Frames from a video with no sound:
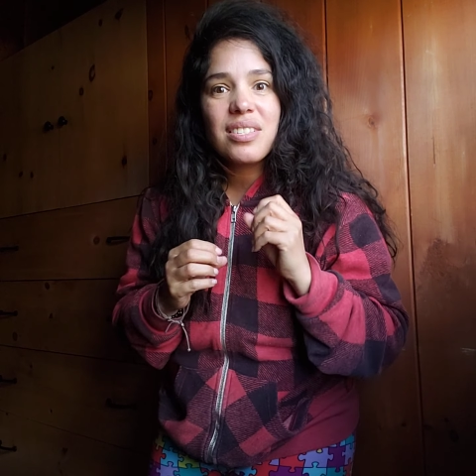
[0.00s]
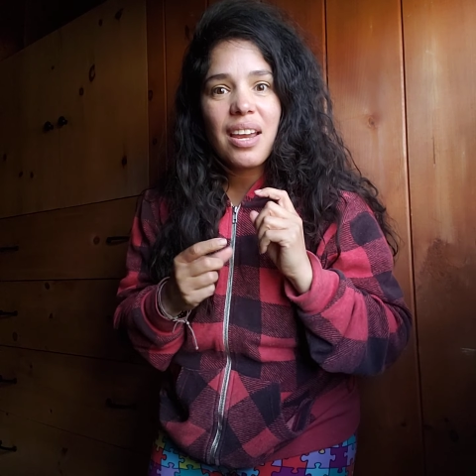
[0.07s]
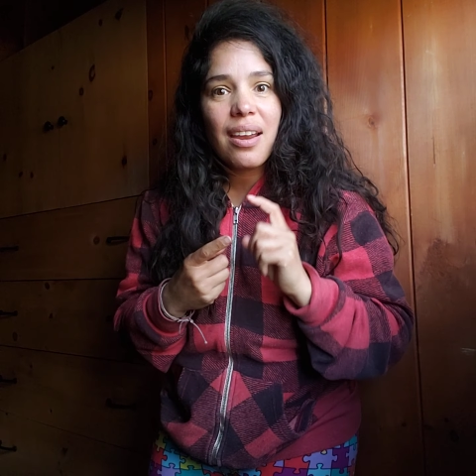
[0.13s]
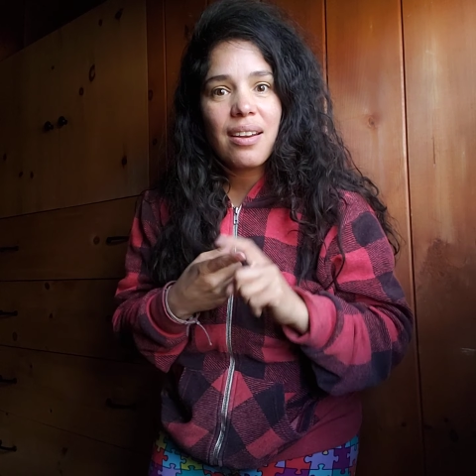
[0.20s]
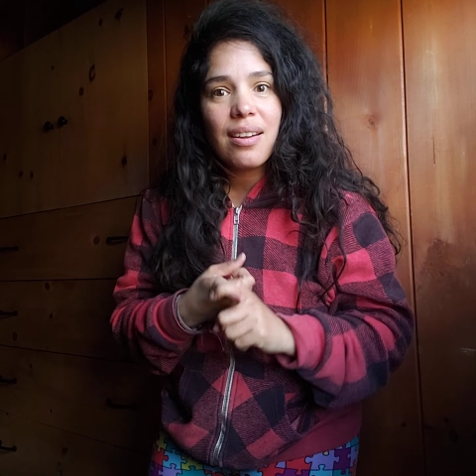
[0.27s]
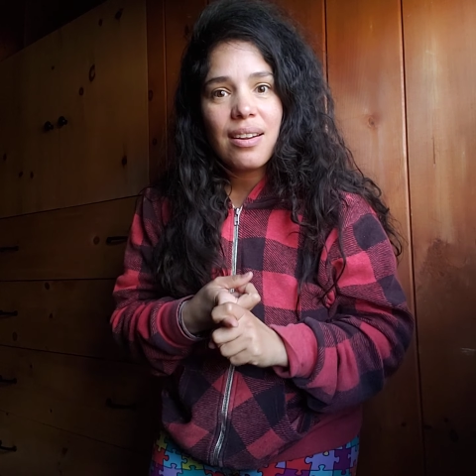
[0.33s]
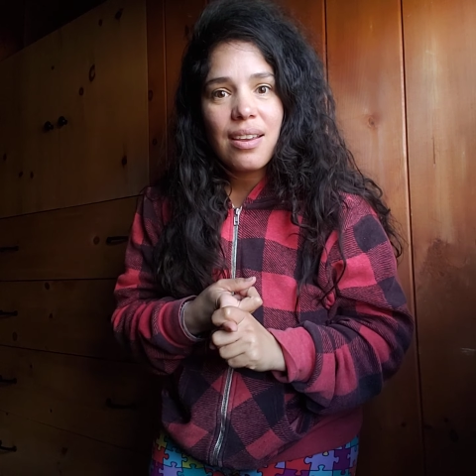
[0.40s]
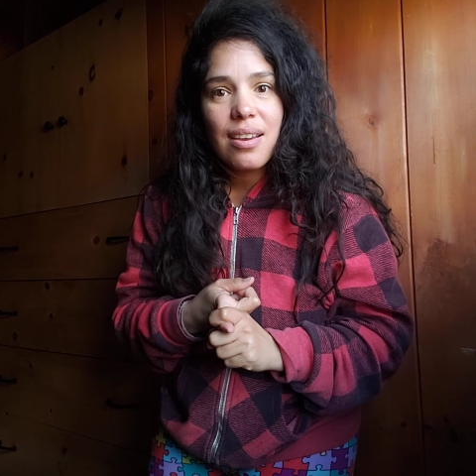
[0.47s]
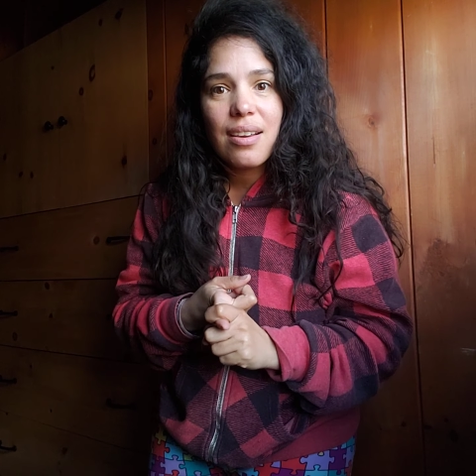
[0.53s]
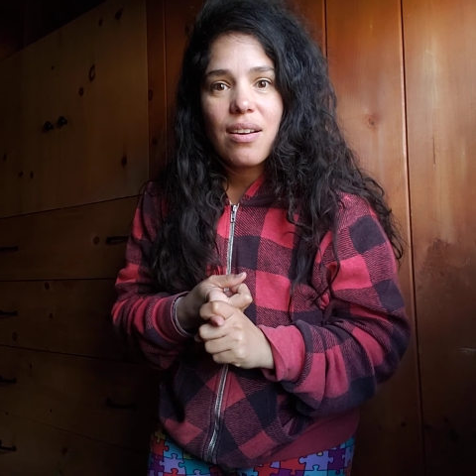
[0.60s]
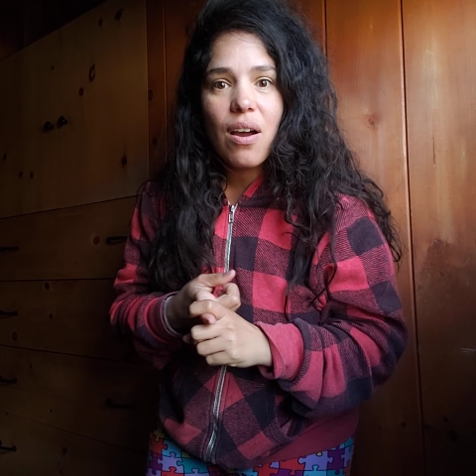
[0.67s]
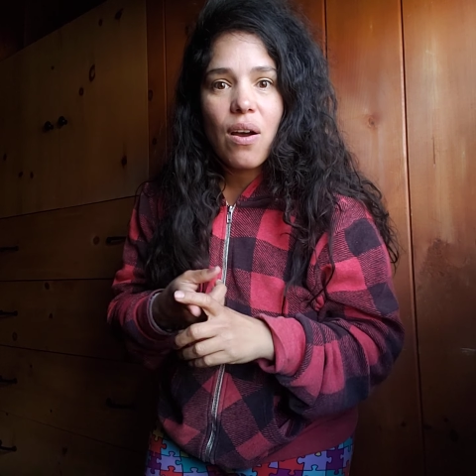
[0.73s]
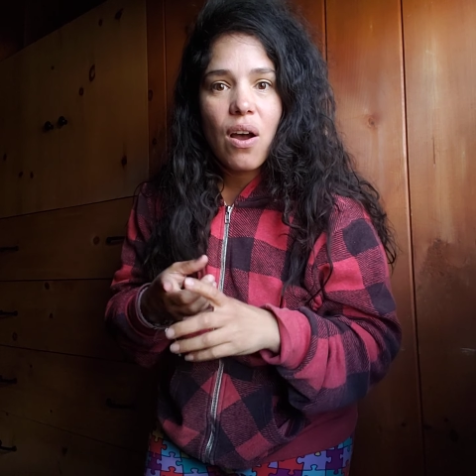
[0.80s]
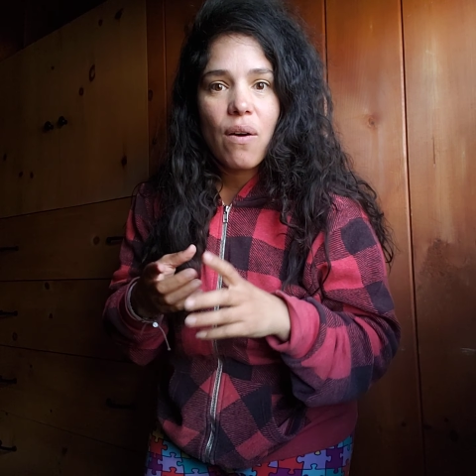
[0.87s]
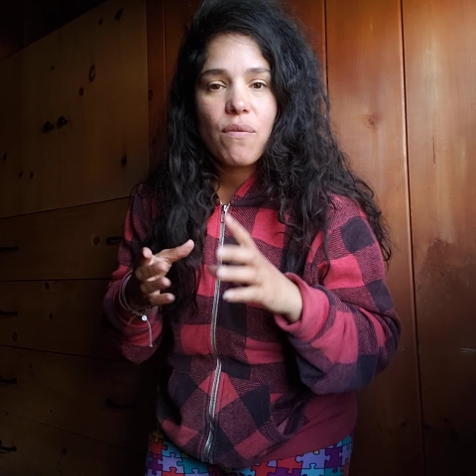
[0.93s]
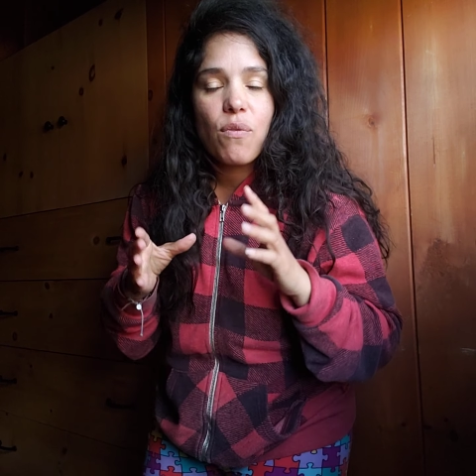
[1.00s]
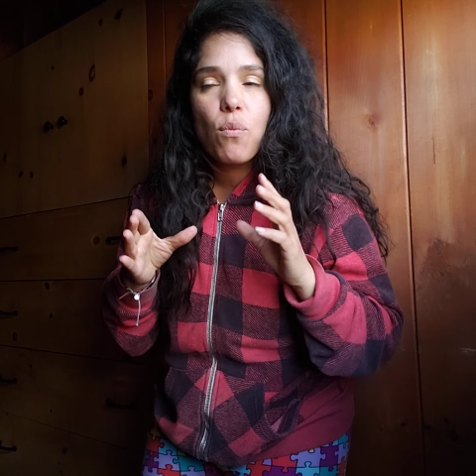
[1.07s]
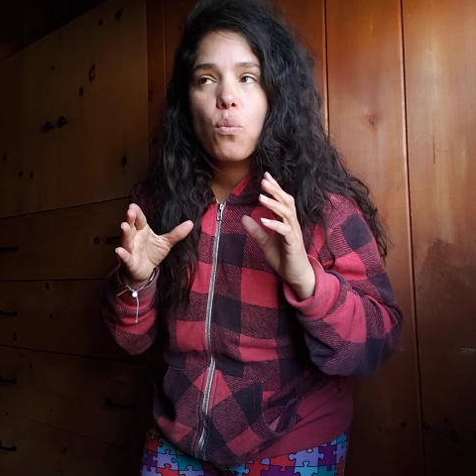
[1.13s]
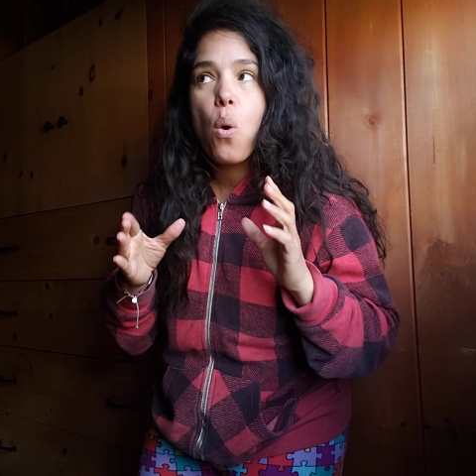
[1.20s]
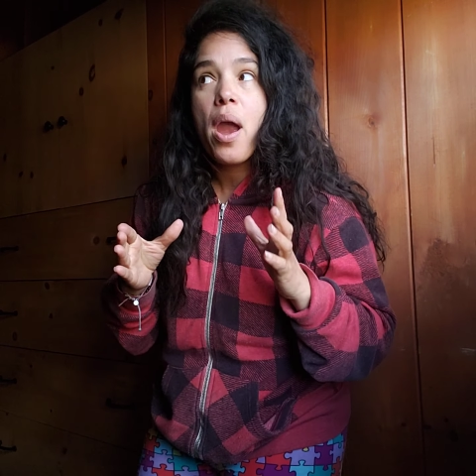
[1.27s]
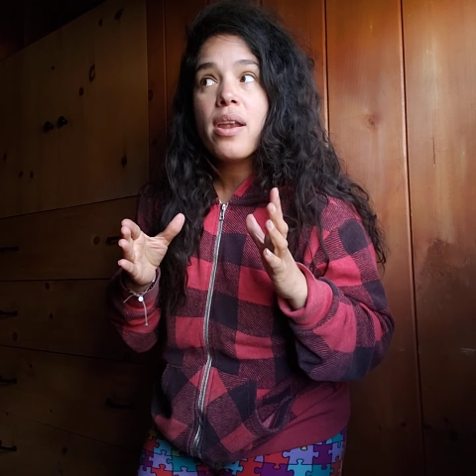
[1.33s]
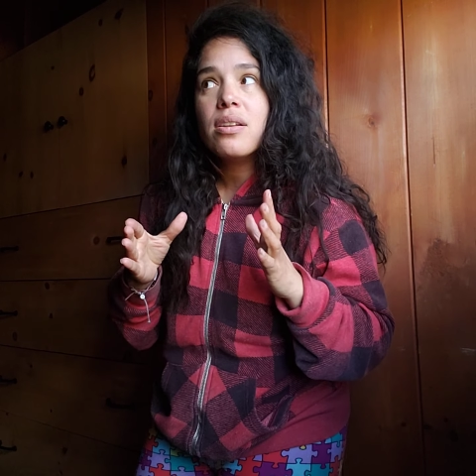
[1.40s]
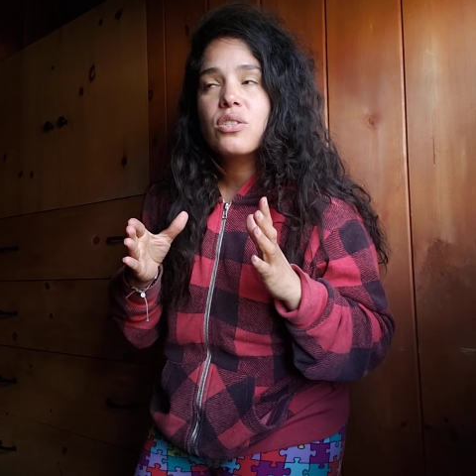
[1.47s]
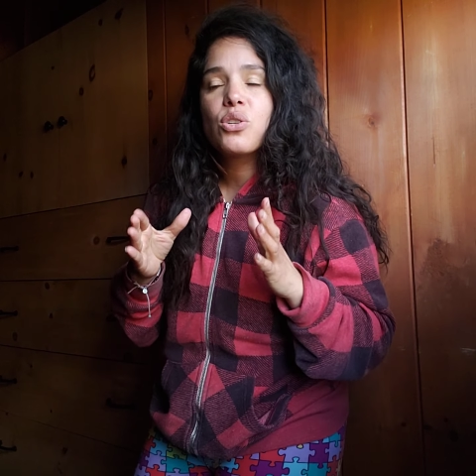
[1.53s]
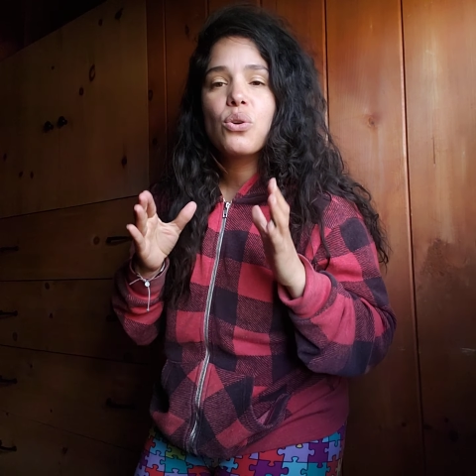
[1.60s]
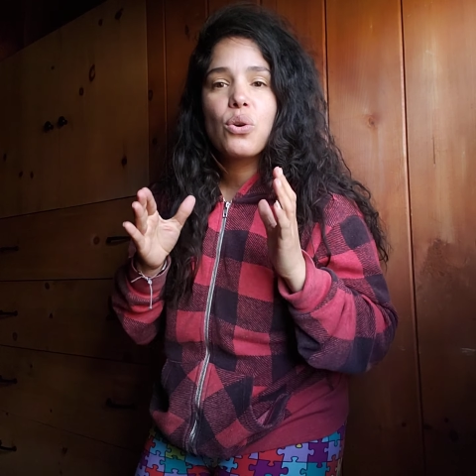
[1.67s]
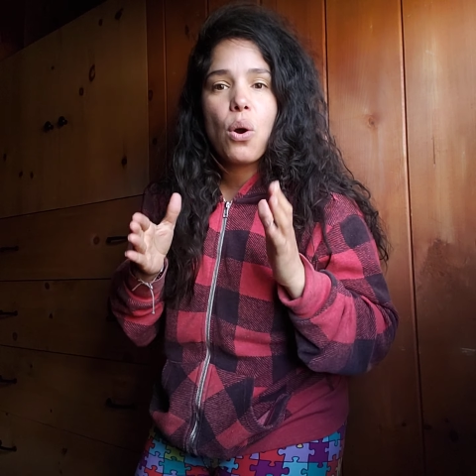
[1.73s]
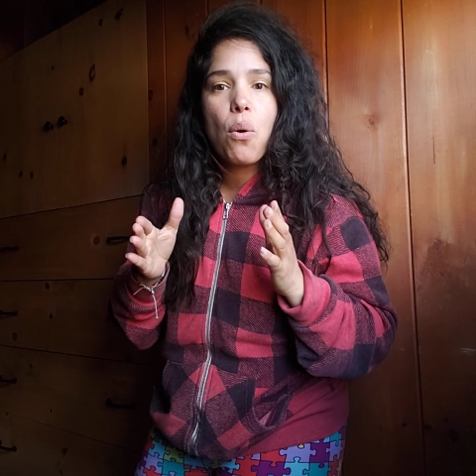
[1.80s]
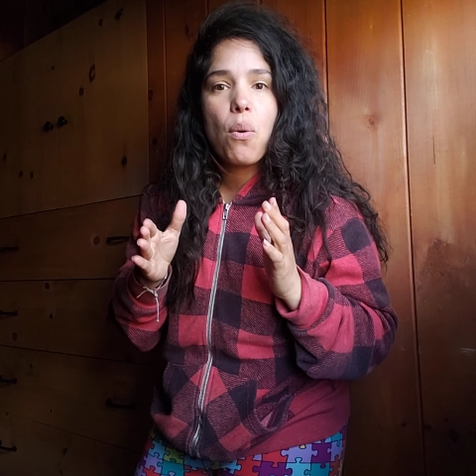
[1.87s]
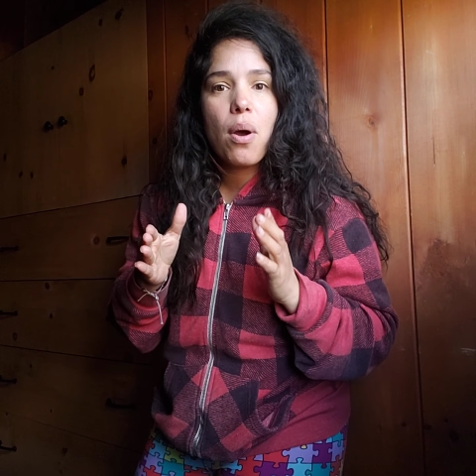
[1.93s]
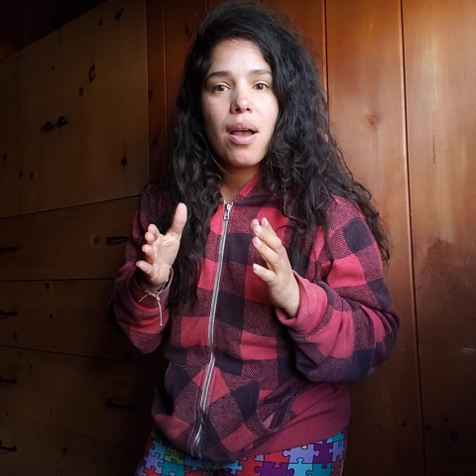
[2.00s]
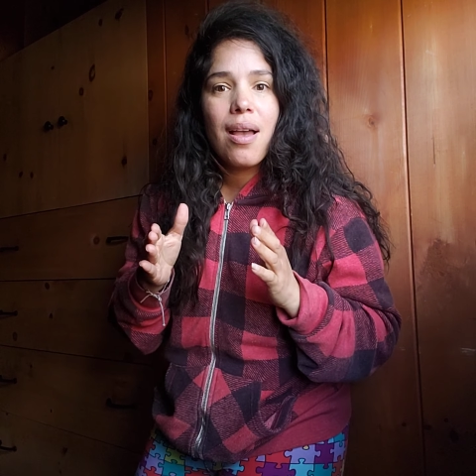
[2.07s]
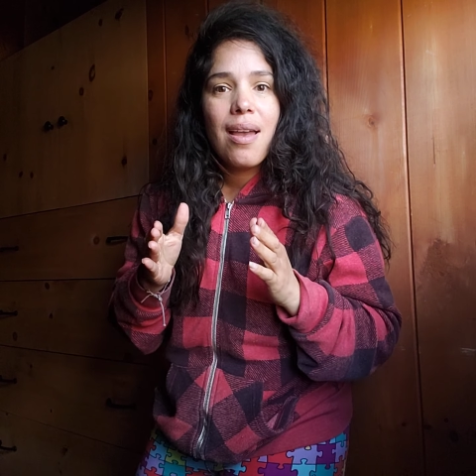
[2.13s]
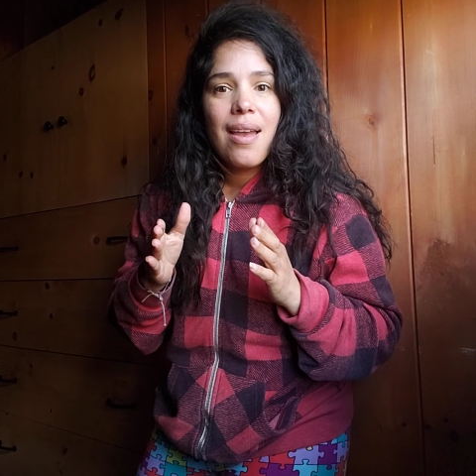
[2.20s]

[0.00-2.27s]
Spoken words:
technique of when to go